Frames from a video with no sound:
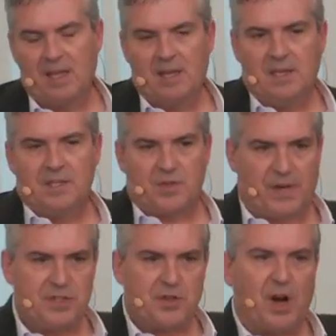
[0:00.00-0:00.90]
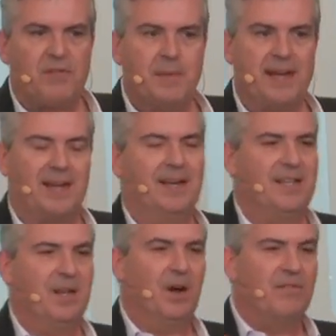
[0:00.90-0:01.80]
So if we can start from that
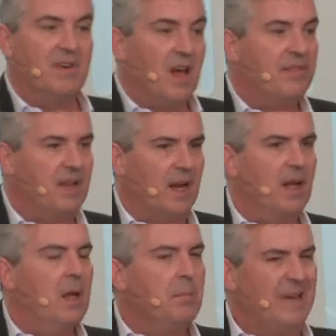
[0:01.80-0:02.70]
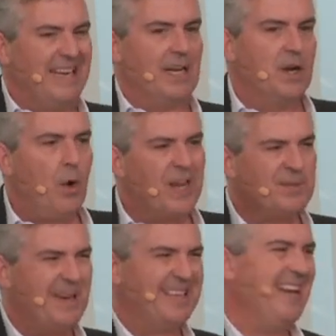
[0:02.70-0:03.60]
idea of nothing, meaning no
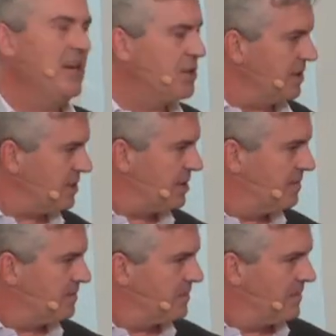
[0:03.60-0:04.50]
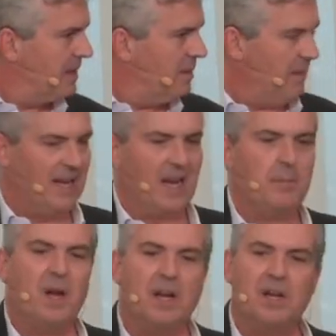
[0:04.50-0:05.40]
expectations, meaning I'm
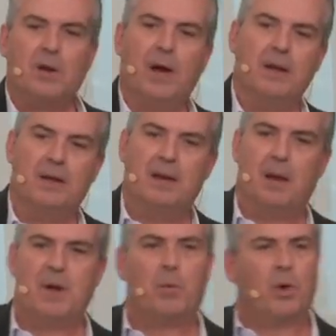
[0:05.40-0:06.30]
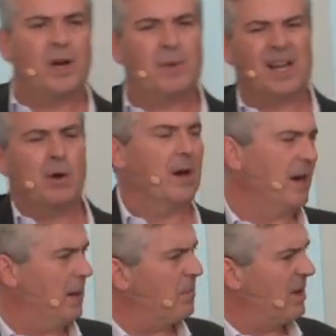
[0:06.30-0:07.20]
not going to go out and I'm not worried when I go out on an
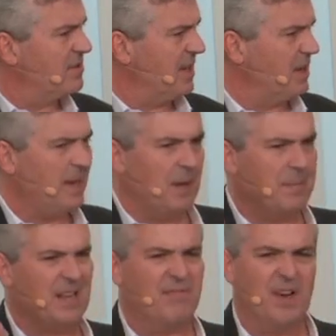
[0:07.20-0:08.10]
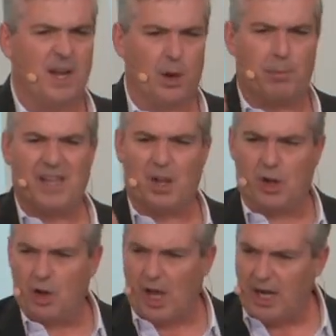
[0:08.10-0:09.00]
improv scene about it being funny or being
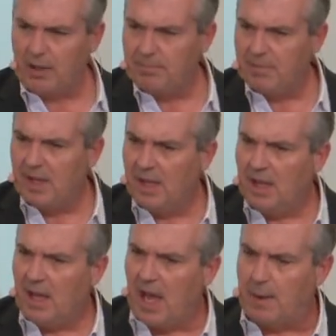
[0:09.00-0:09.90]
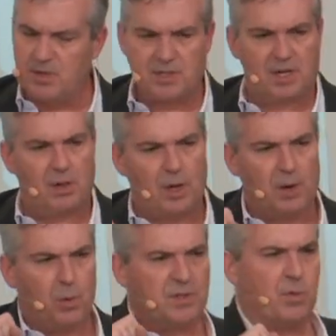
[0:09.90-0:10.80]
good. I'm just going to look at
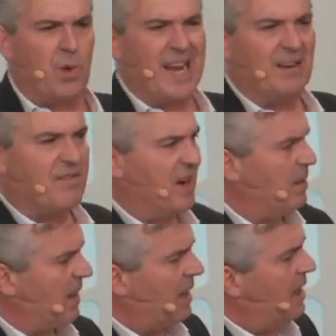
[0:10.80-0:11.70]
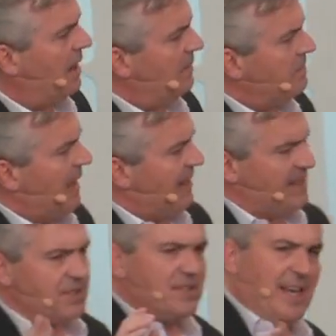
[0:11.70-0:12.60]
what's right in front of me. And that's
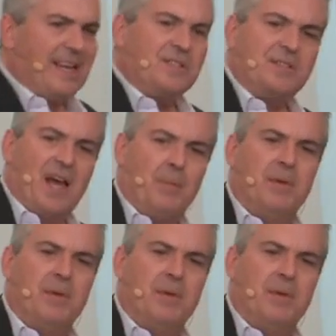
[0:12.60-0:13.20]
the second step.